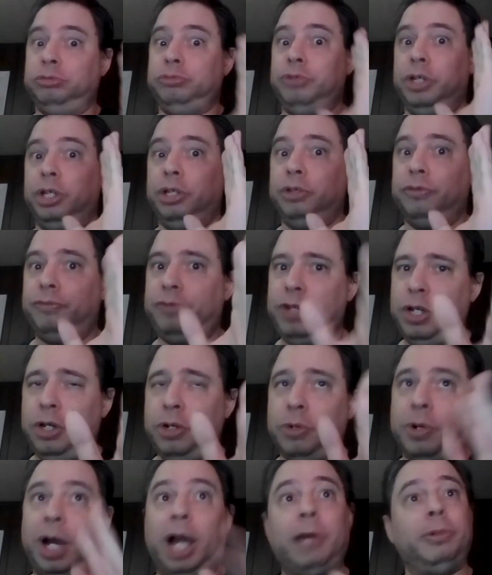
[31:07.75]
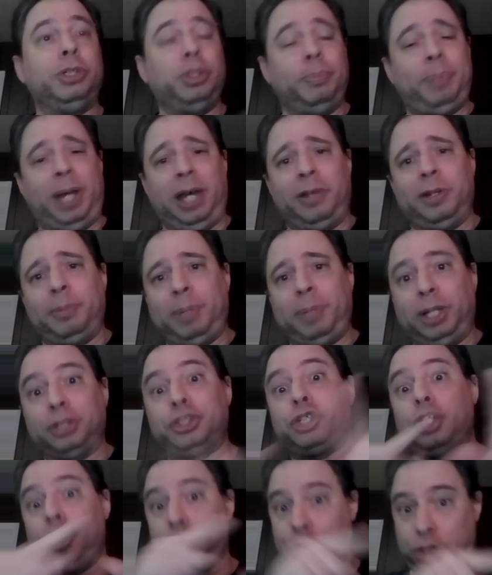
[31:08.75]
review. I will do Battle about
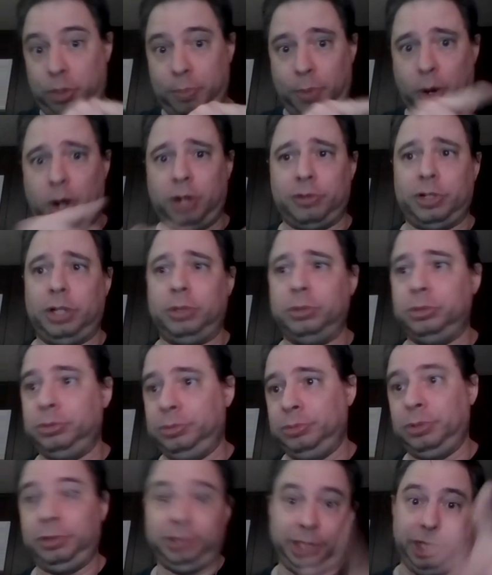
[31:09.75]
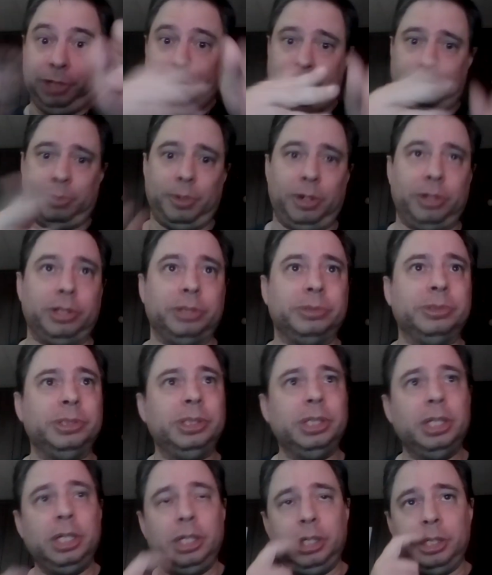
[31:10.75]
tomorrow, well, later tomorrow,
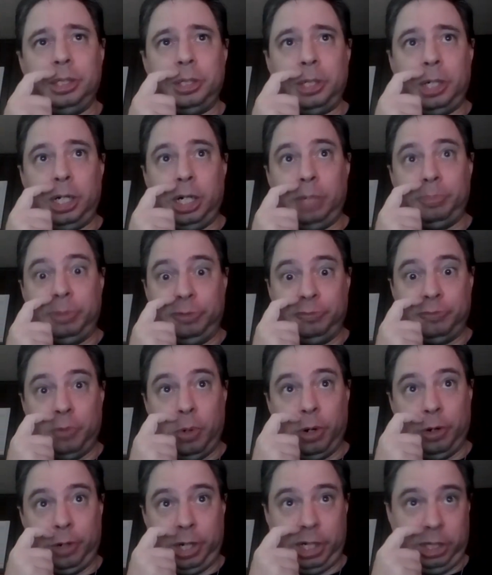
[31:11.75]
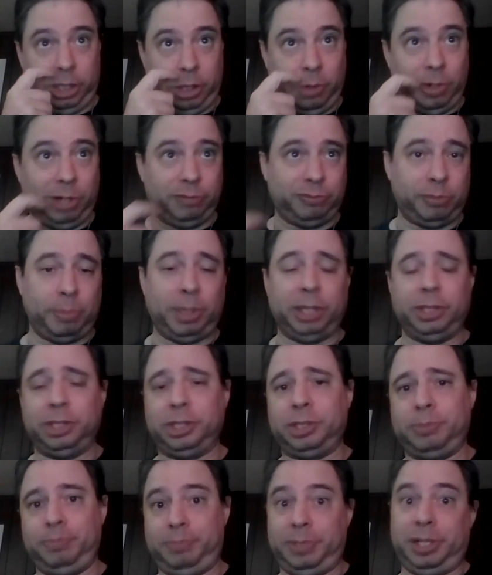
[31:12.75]
uh, before I go out for my,
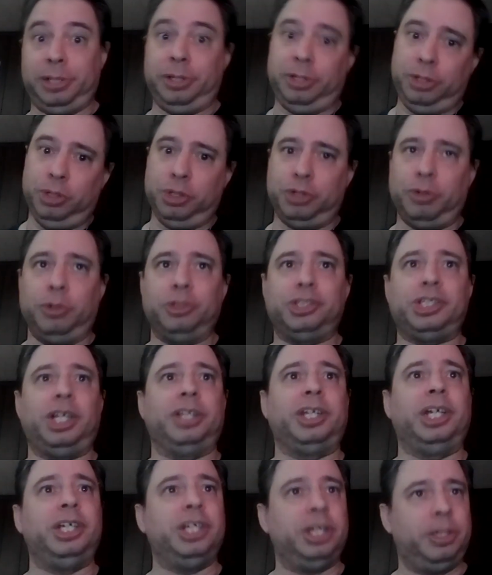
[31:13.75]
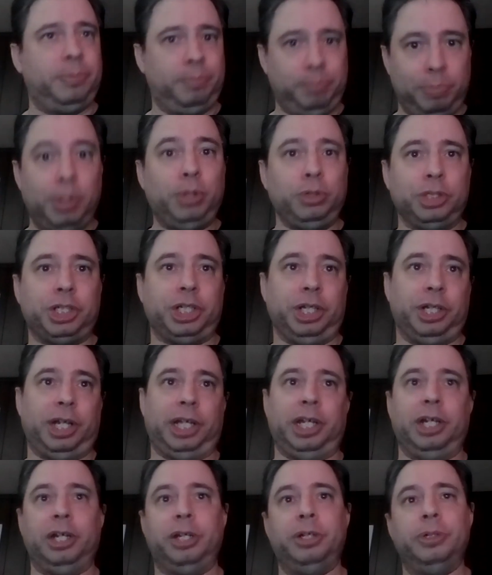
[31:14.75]
my usual Sunday bullshit
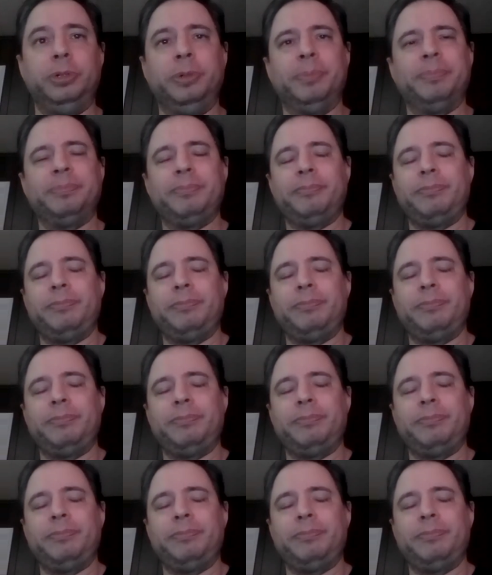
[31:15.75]
I gotta do.